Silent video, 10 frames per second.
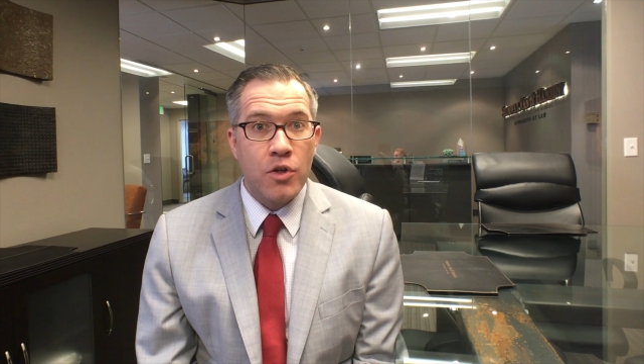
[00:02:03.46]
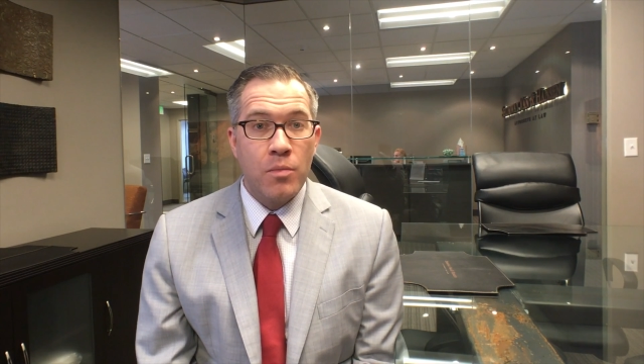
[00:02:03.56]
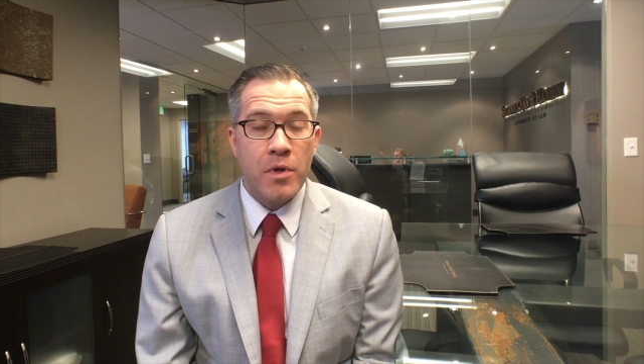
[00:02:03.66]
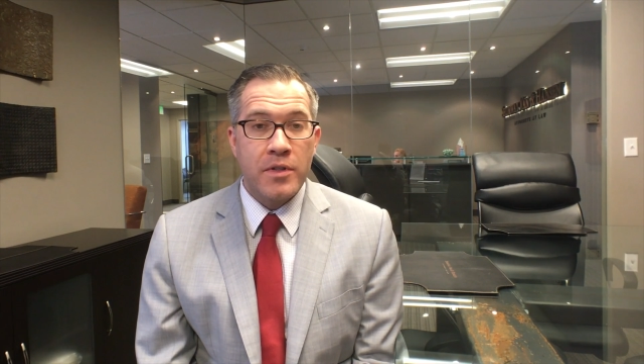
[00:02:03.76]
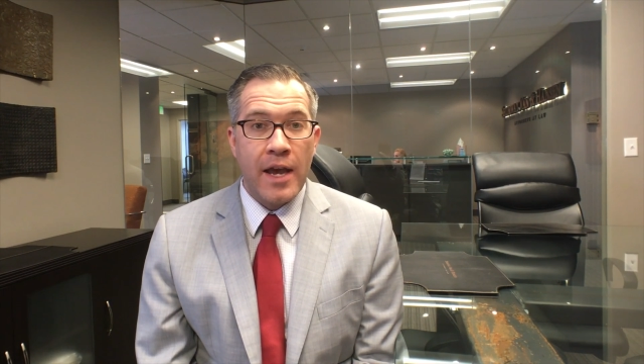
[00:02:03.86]
you
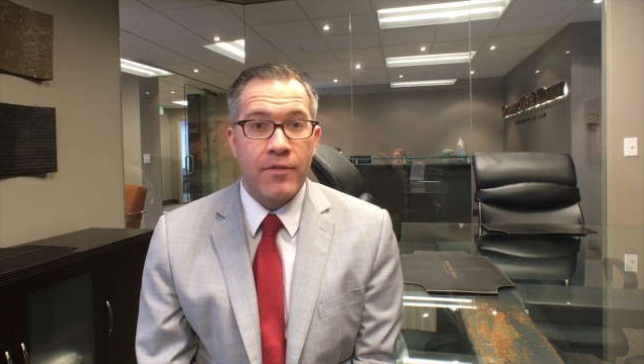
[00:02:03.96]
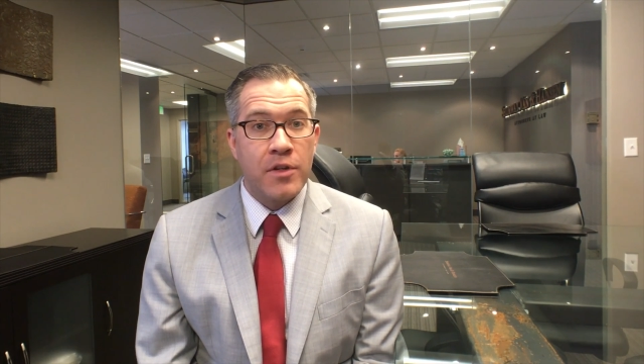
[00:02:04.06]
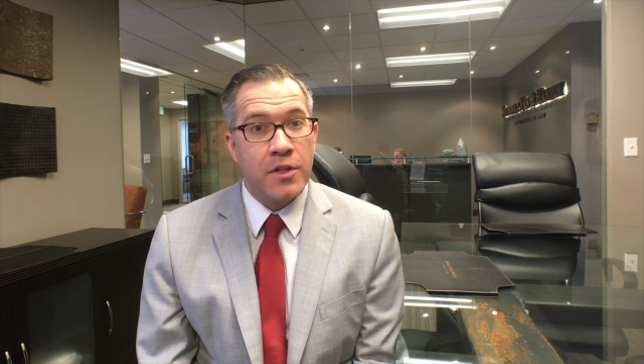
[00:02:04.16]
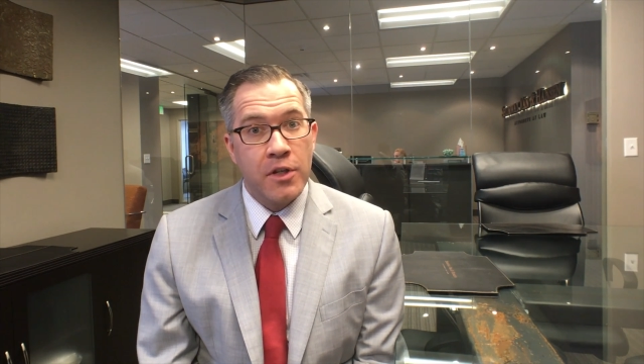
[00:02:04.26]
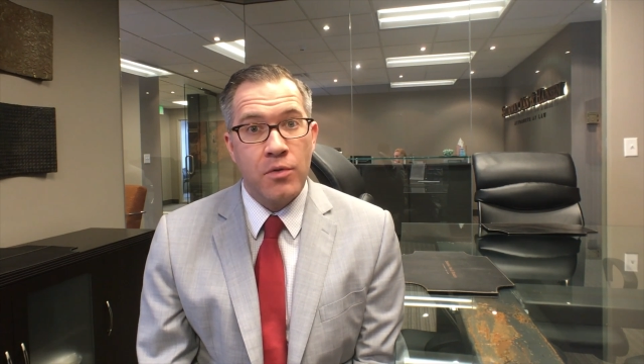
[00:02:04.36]
must have
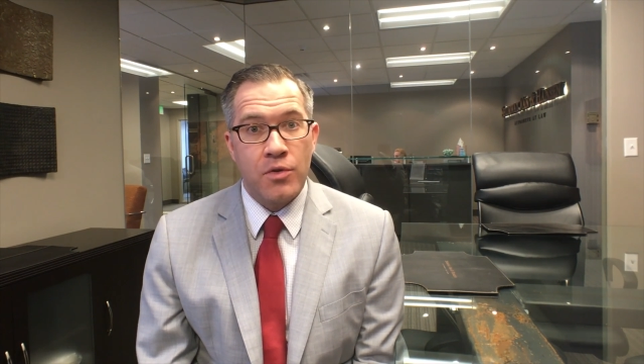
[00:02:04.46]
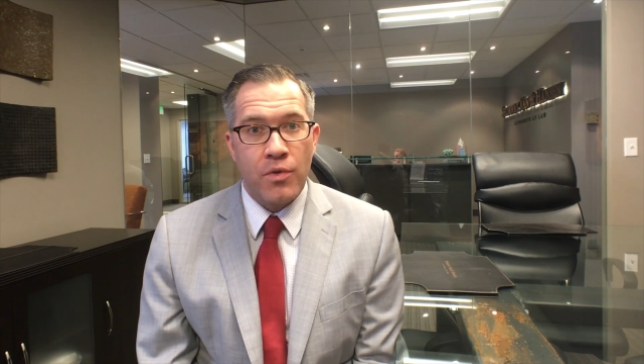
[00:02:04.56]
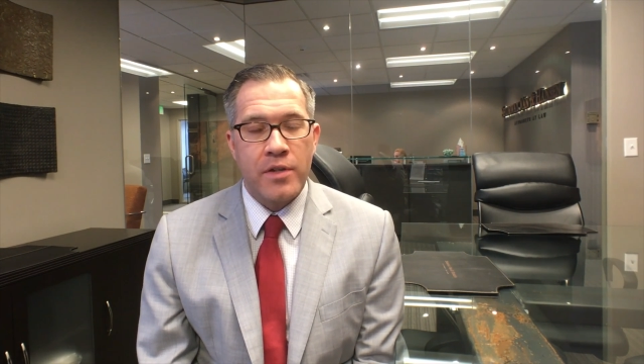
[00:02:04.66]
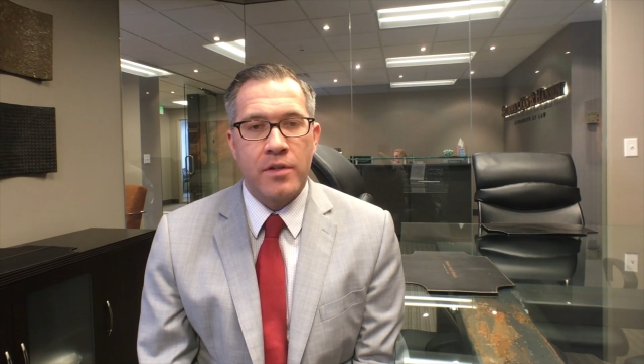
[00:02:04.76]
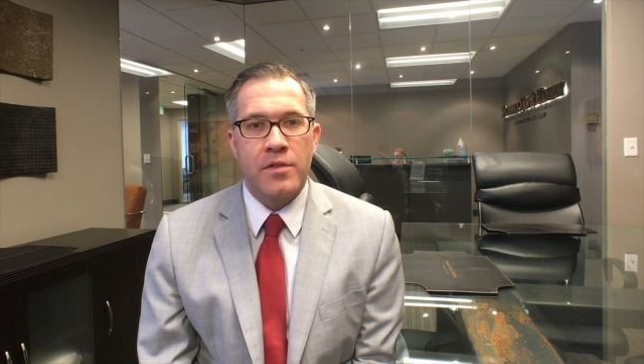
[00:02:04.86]
continuous
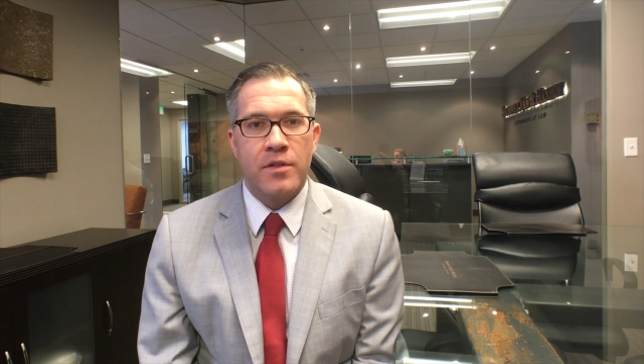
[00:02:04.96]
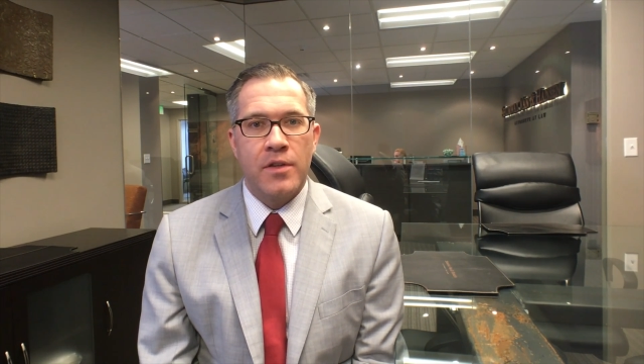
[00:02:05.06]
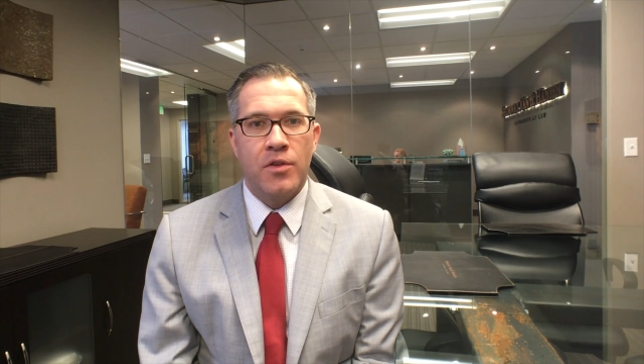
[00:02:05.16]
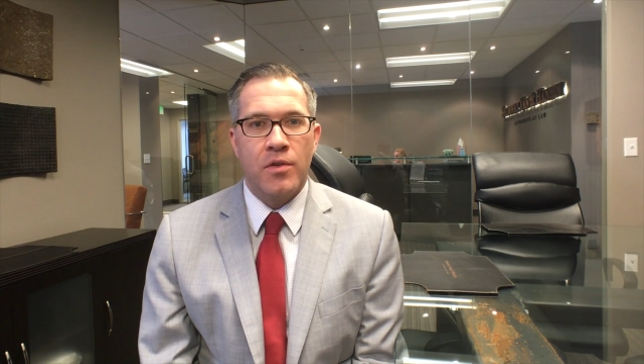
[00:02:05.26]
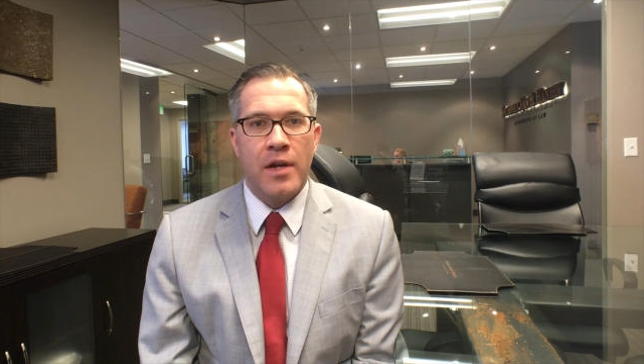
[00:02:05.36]
residence in
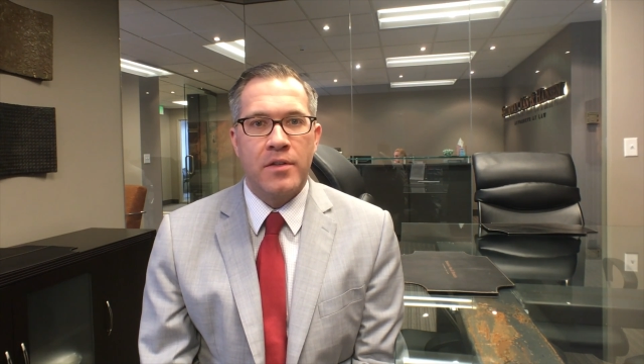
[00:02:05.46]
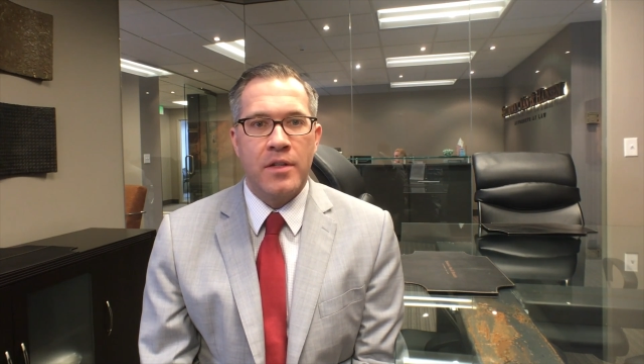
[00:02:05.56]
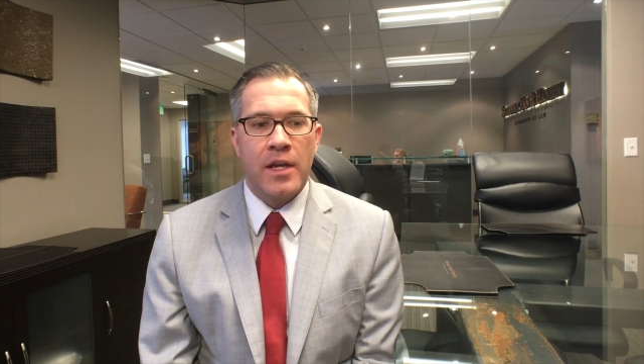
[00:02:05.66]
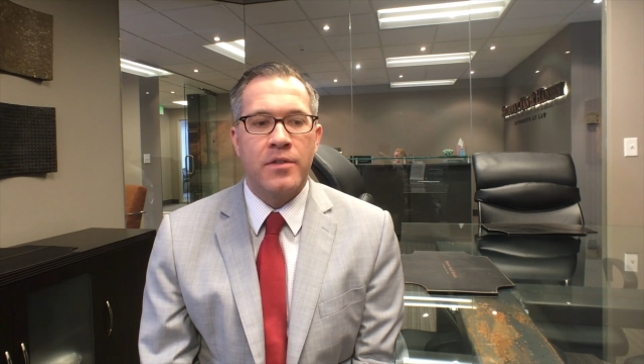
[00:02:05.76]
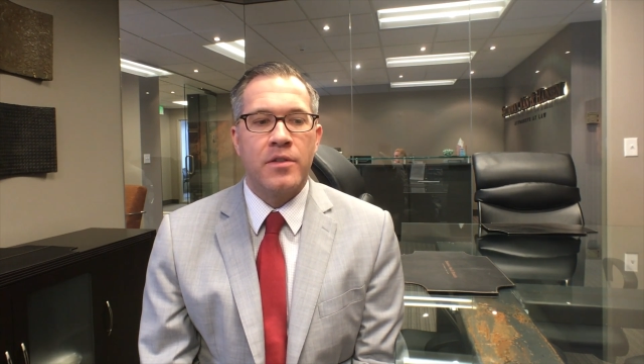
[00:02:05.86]
the United
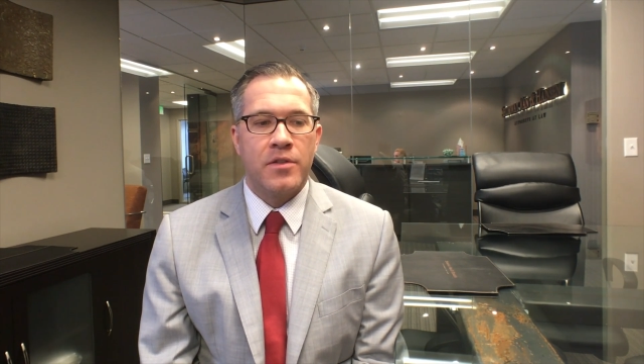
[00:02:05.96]
States